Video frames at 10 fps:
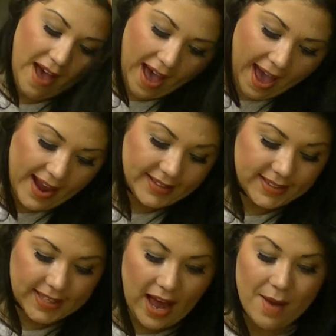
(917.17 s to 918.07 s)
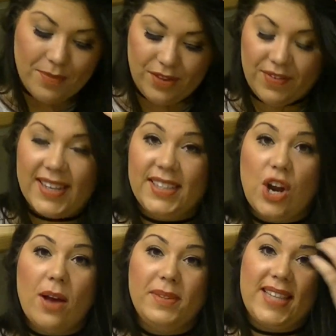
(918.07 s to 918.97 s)
And the reason
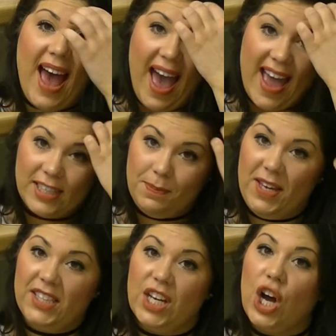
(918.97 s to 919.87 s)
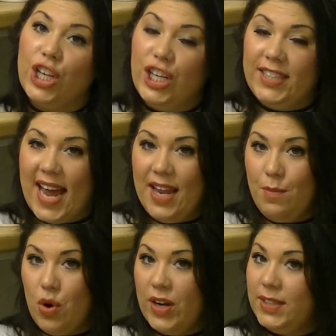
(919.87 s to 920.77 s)
I'm sad because I can't use it
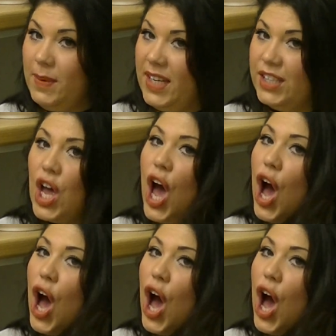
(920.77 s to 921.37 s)
anymore is because